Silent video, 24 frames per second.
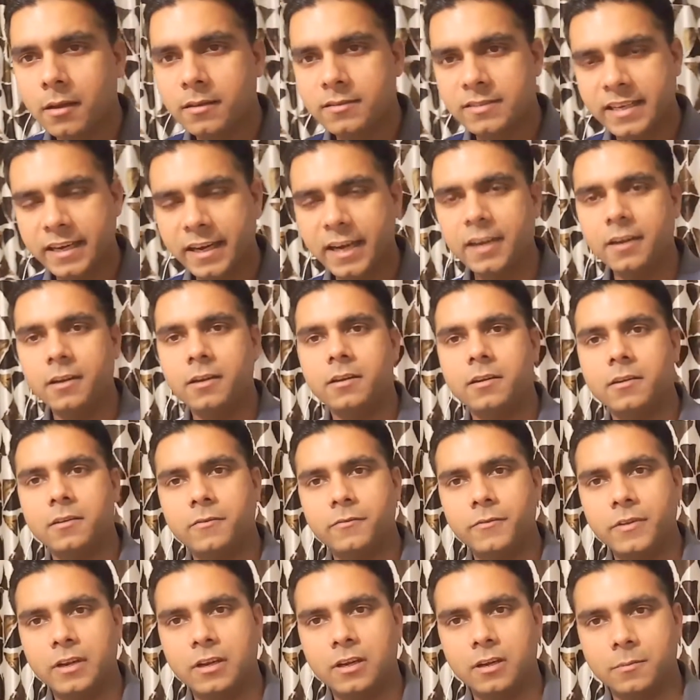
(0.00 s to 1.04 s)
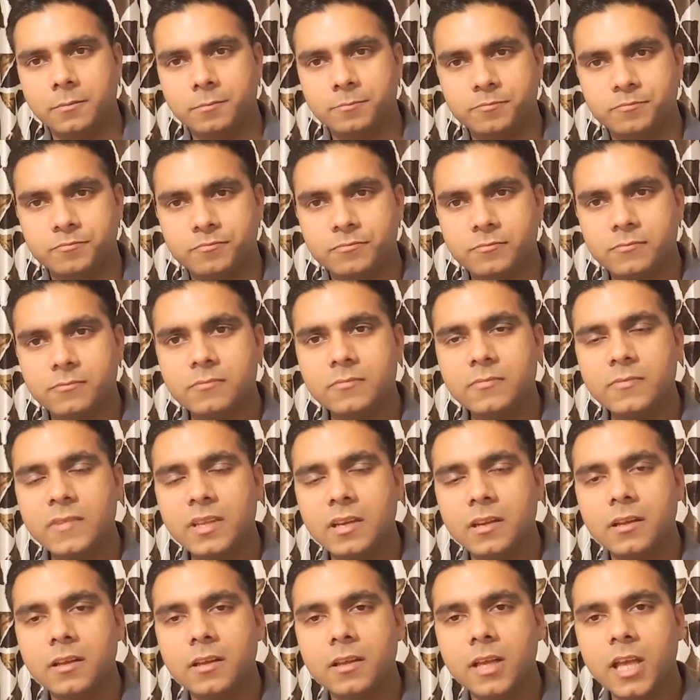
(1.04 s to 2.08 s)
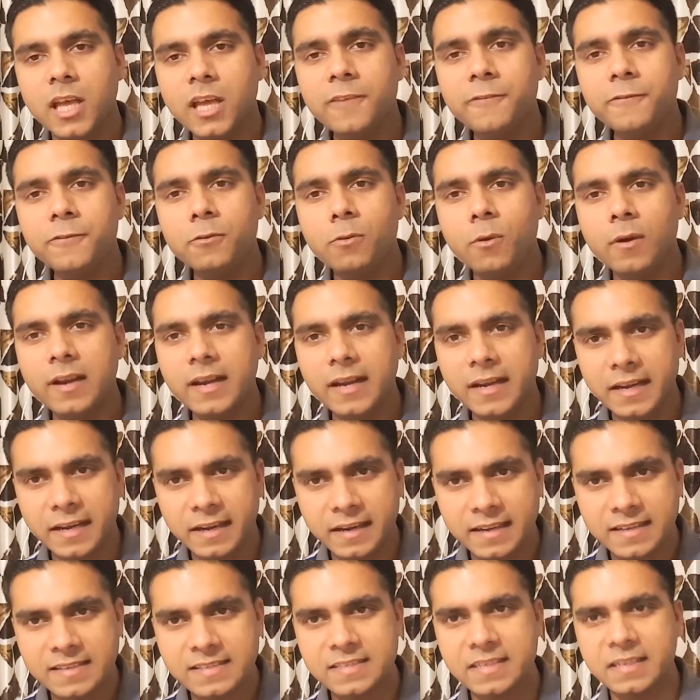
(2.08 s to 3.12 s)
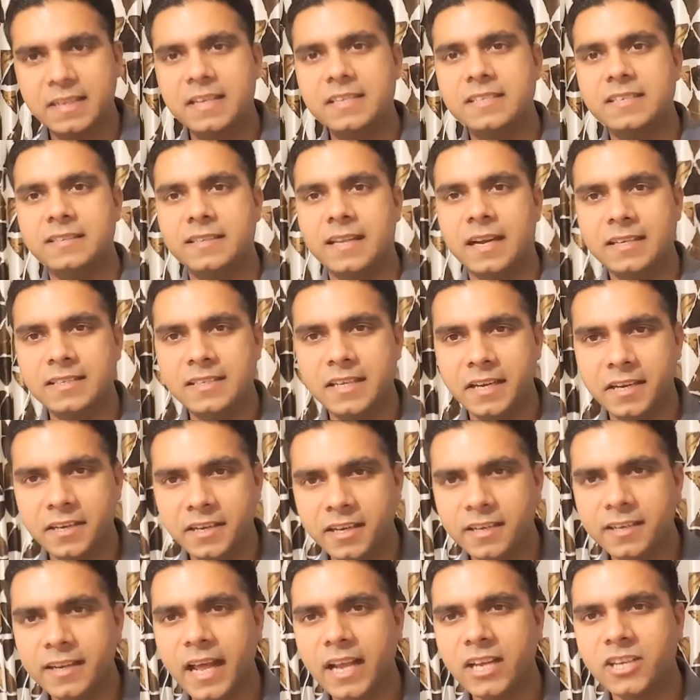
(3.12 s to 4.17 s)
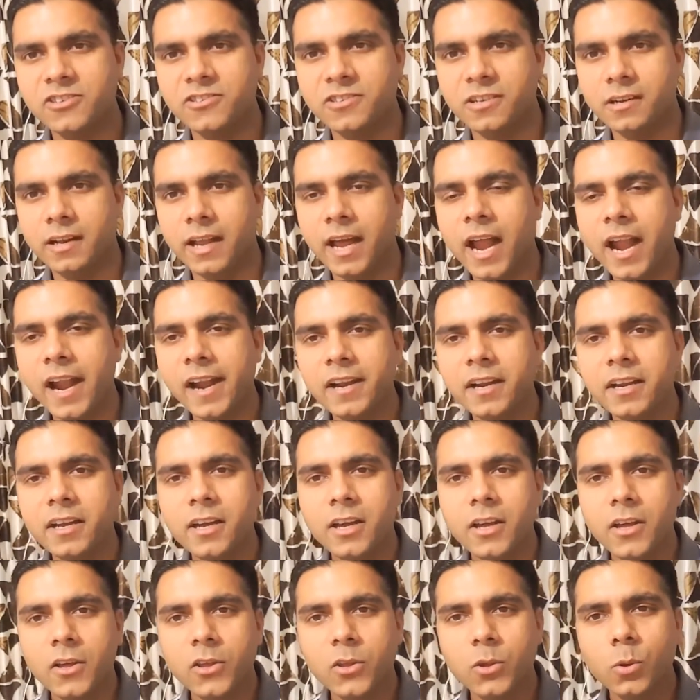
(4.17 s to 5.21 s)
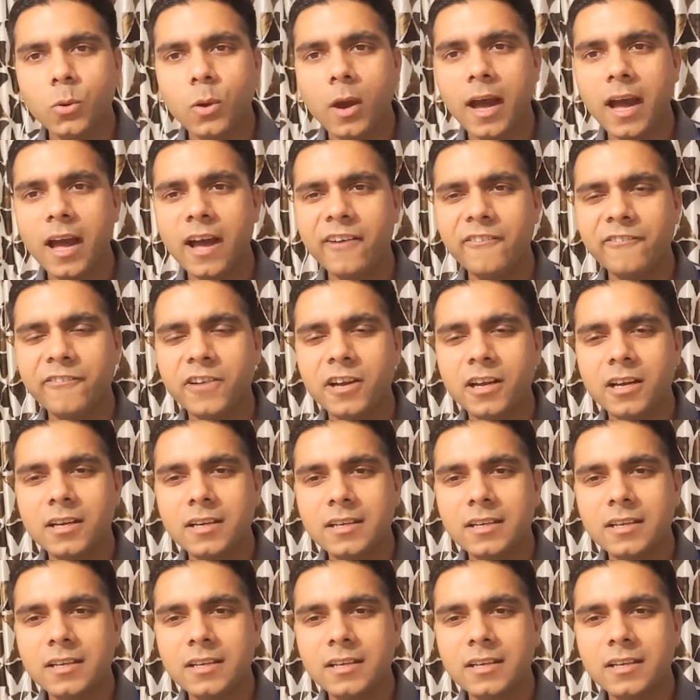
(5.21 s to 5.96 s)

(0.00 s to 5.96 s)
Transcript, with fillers: Second will come, if you are an Indian citizen, that is an Indian national, and you have